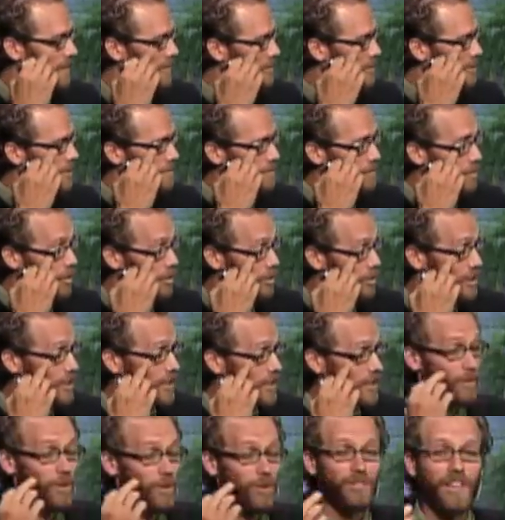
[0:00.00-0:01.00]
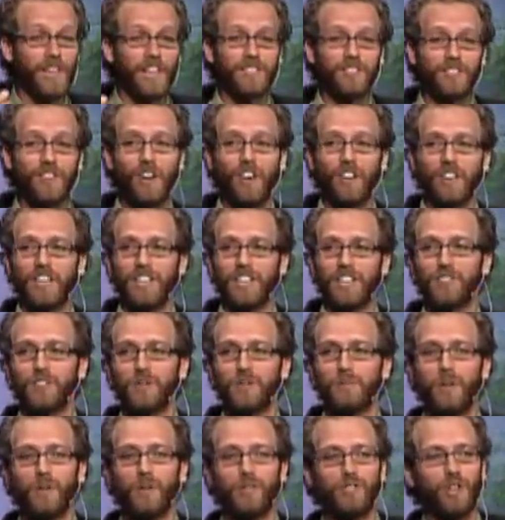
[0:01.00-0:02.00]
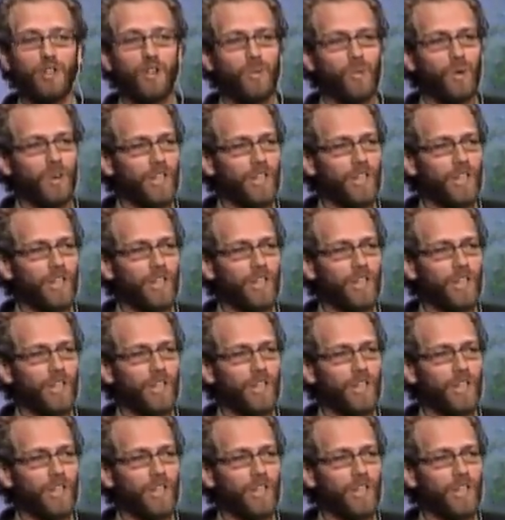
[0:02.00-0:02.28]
Jim Morrison, he wrote that song, Get Your Mojo